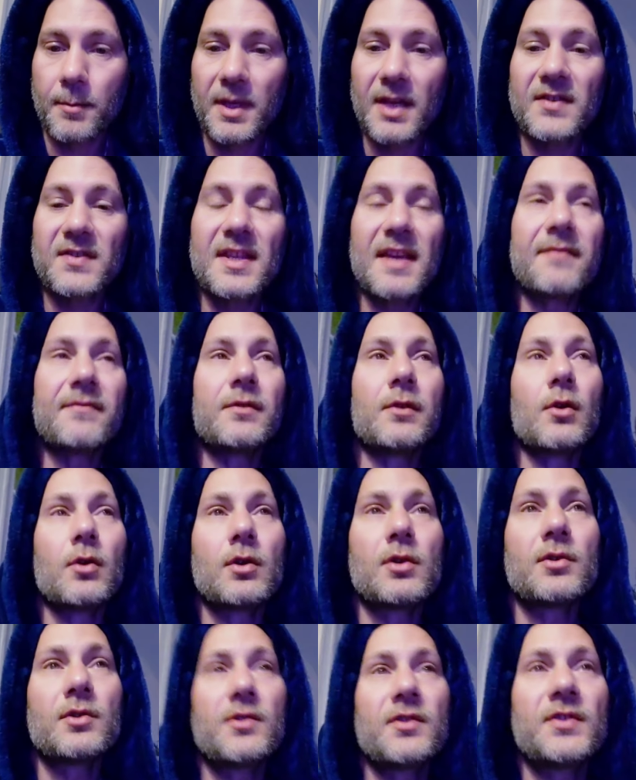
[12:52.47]
Because they've
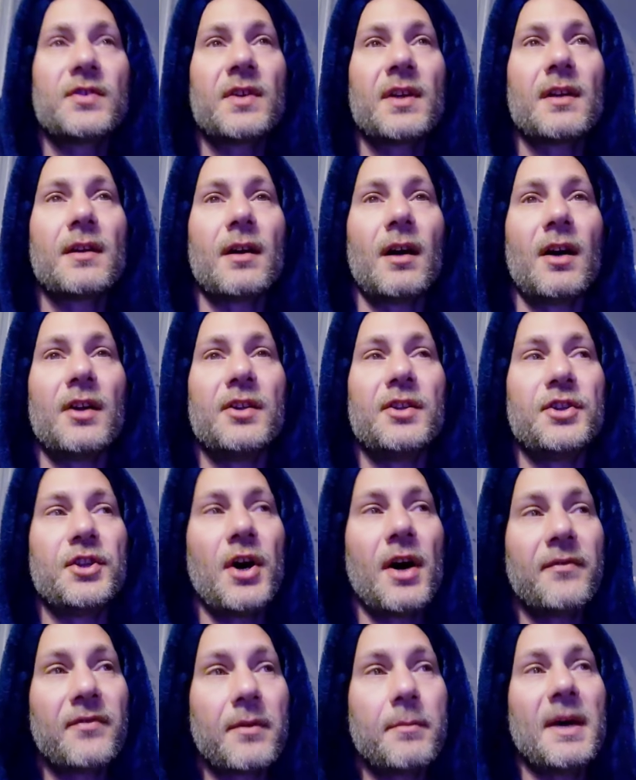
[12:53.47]
learned
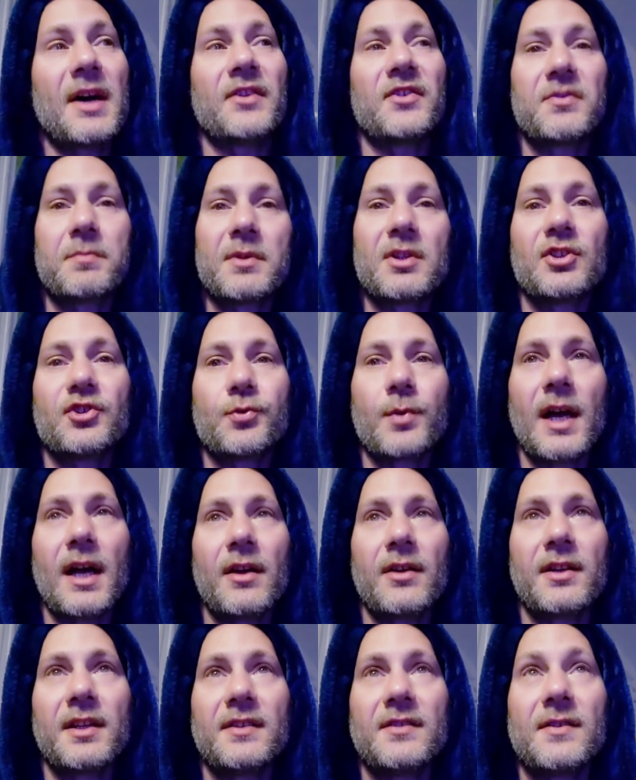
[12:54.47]
enough about
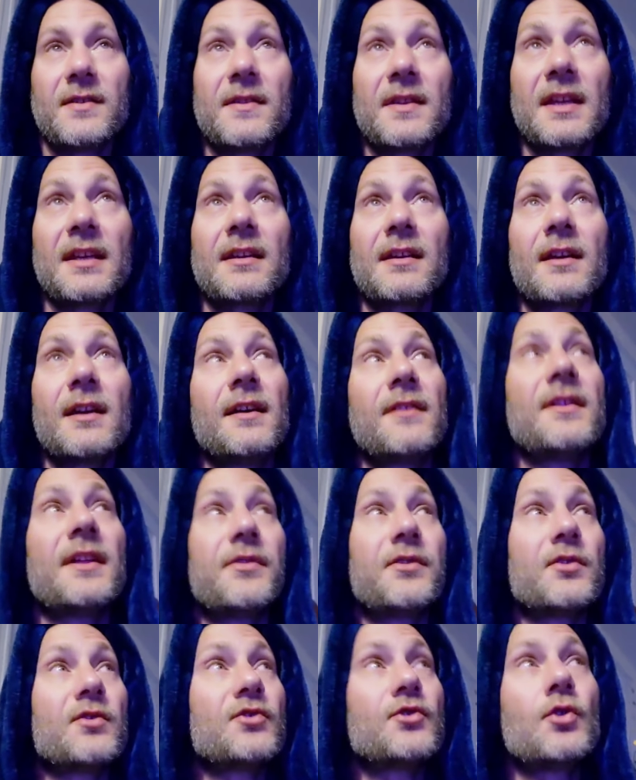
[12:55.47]
spirituality to think
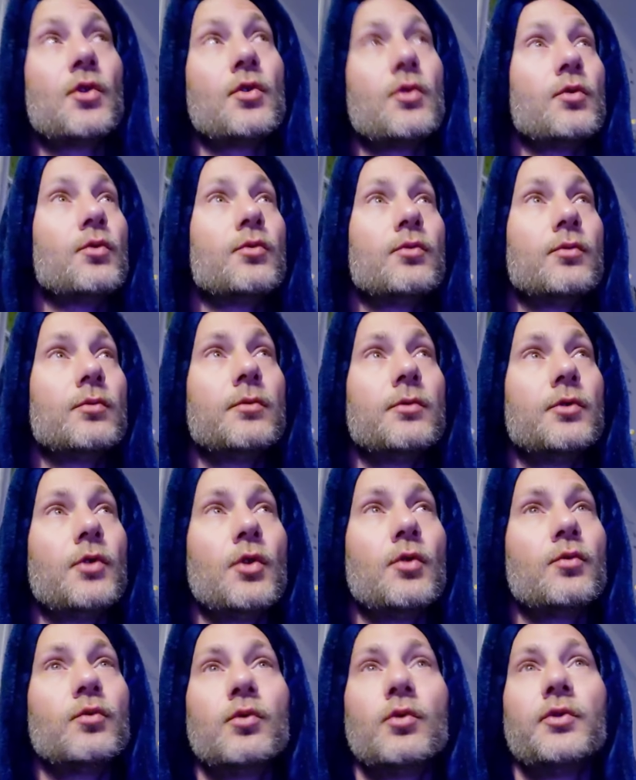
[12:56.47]
that there's no
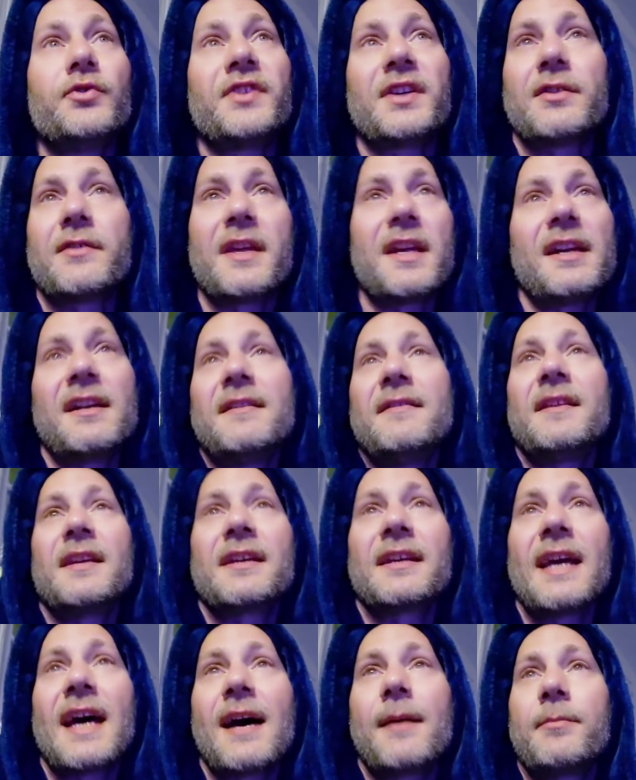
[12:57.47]
rules here, that anything
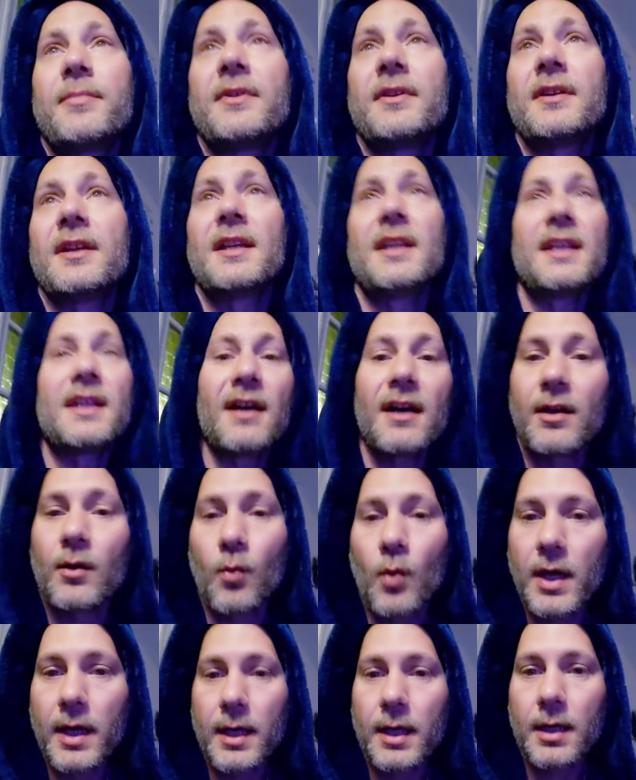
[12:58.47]
could happen any kind of
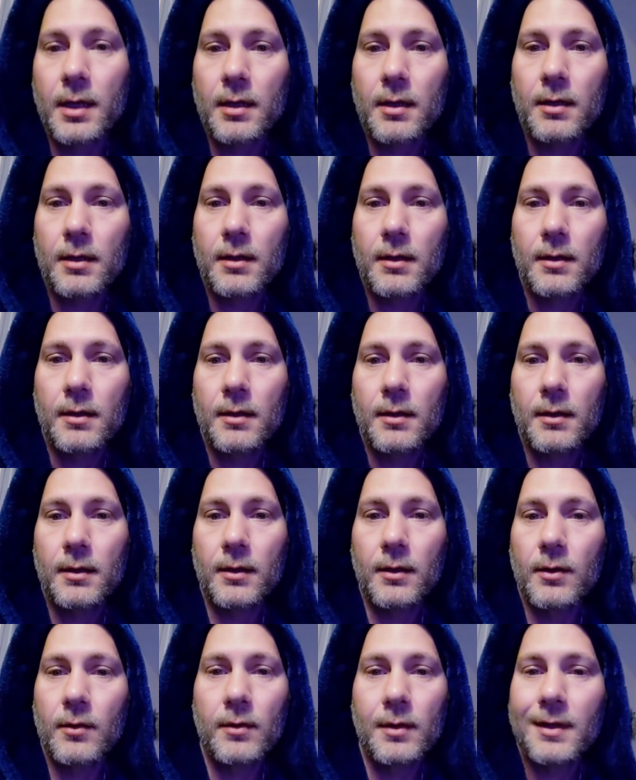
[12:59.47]
way,
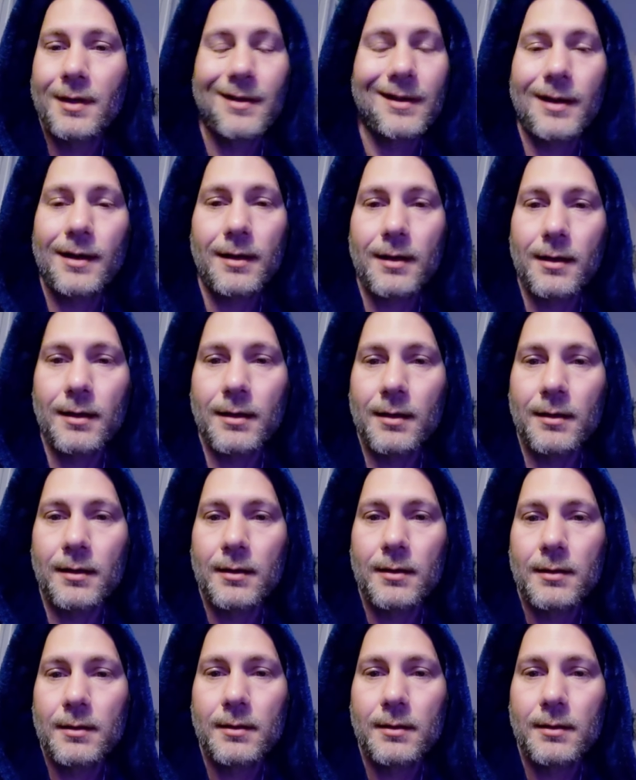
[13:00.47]
you know.